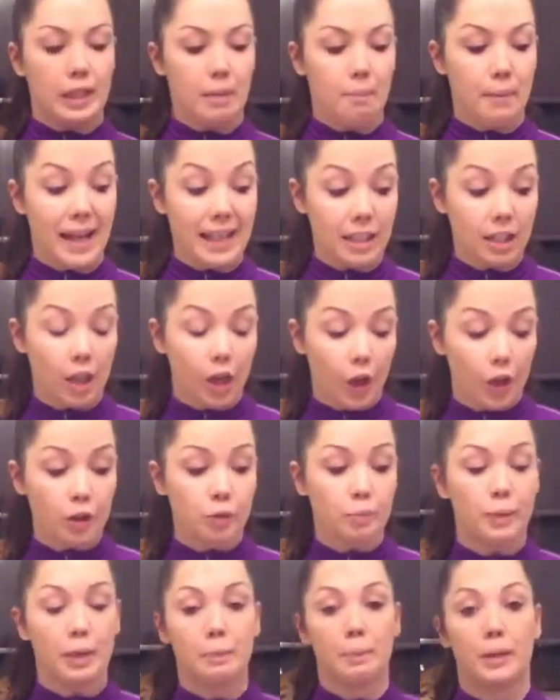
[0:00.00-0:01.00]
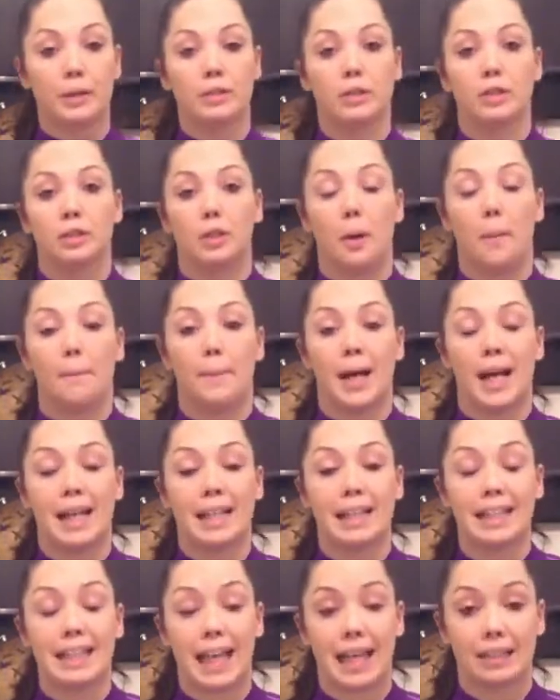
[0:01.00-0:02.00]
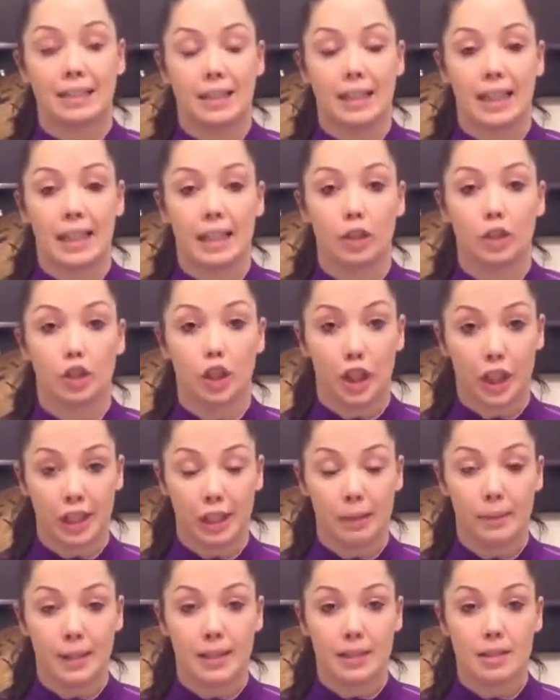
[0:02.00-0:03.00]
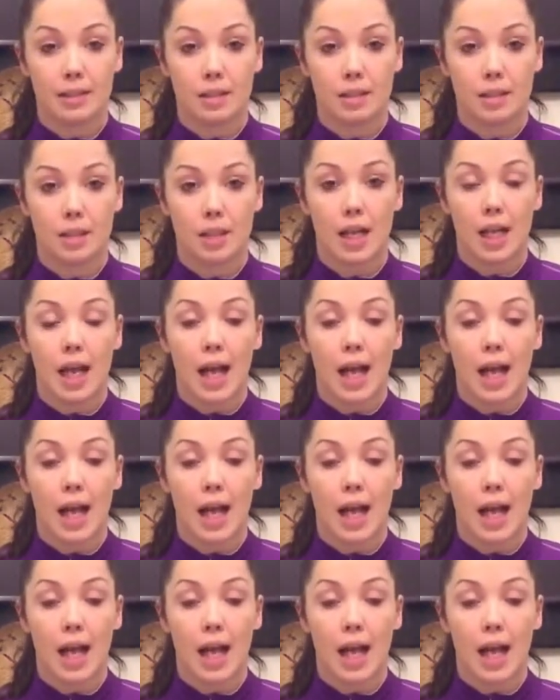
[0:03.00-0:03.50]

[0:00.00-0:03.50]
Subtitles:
made our own meatballs by getting turkey mince,